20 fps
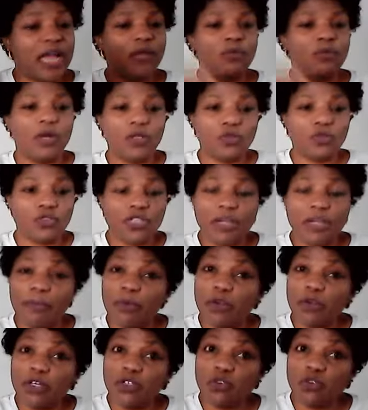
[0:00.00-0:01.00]
You want to send
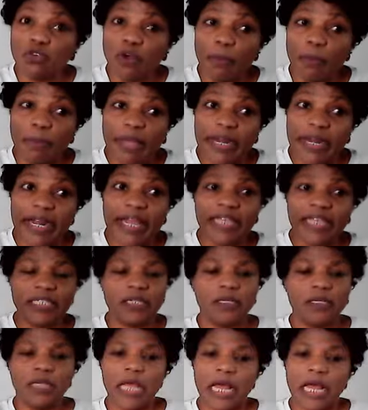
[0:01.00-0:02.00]
money to your
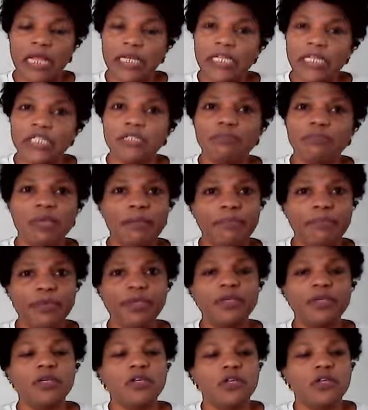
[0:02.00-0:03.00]
parents, at least
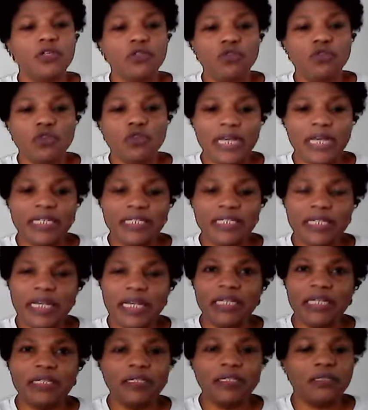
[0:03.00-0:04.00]
maybe you can
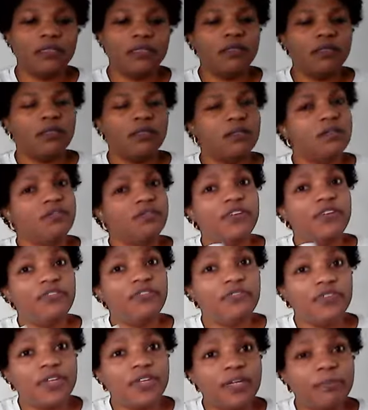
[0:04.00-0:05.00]
send
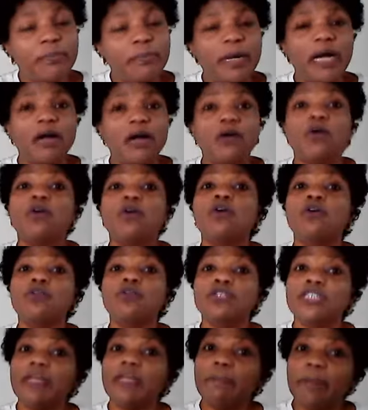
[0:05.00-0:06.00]
£50 or
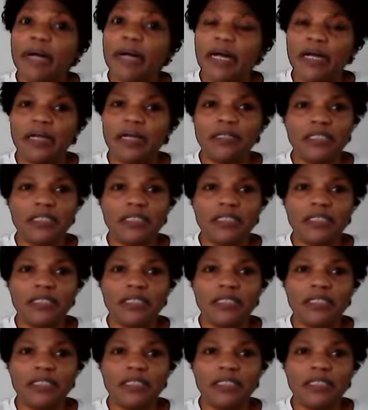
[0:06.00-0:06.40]
£100.